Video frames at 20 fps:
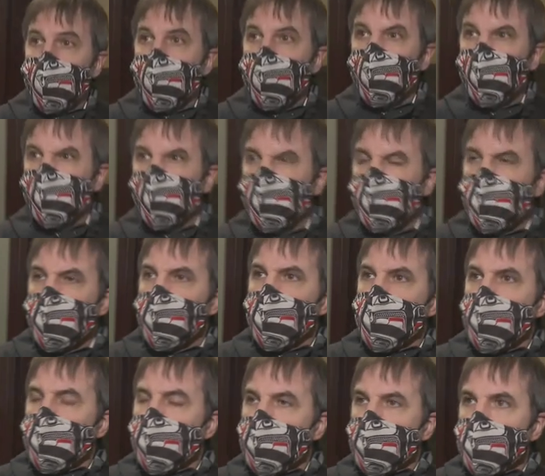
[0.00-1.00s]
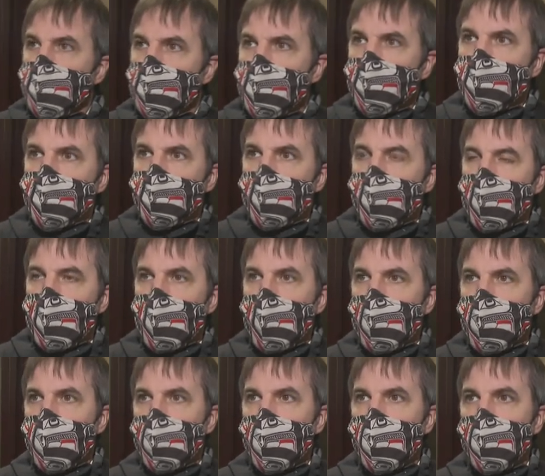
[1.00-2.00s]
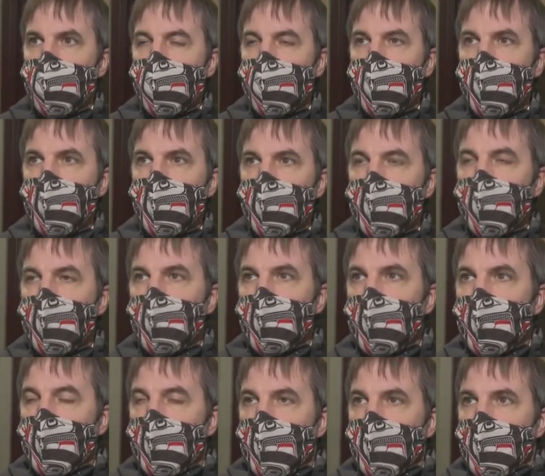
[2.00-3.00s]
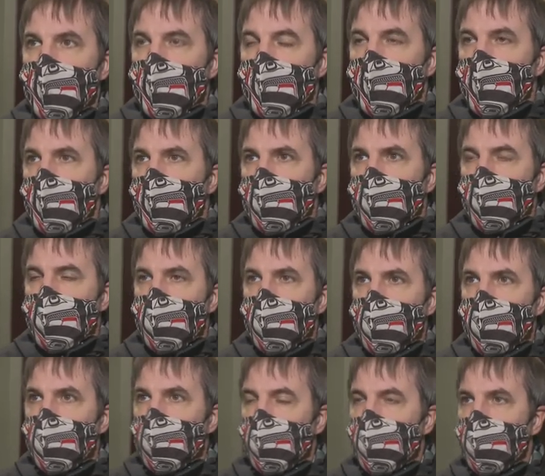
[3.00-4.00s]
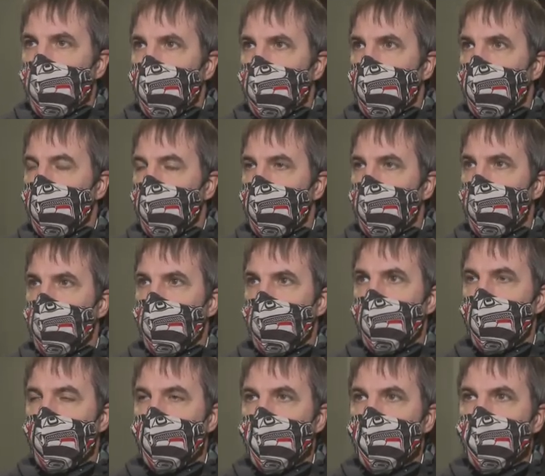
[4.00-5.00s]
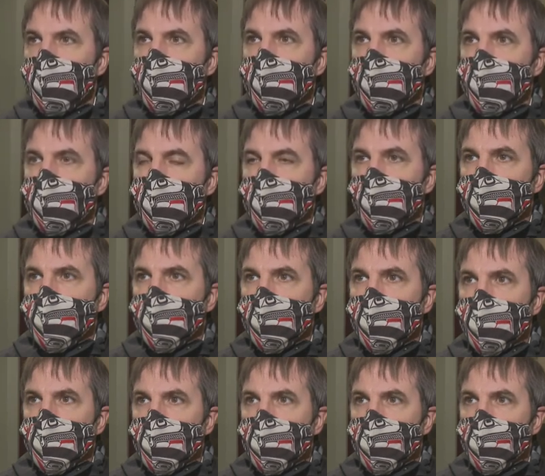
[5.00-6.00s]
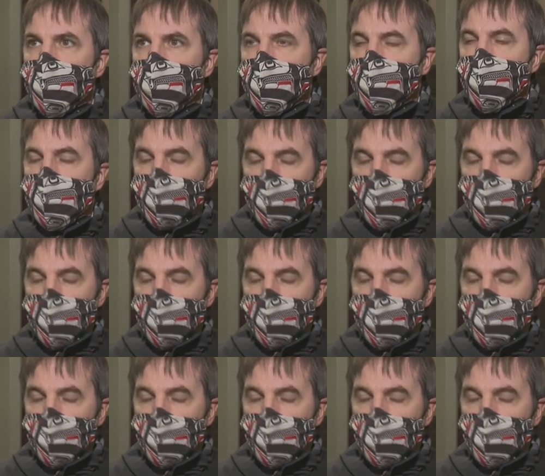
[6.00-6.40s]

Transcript: the longer term, how does this impact the climate plans? Because it's not like we're going to turn the taps back on to Russia next year or anything like that.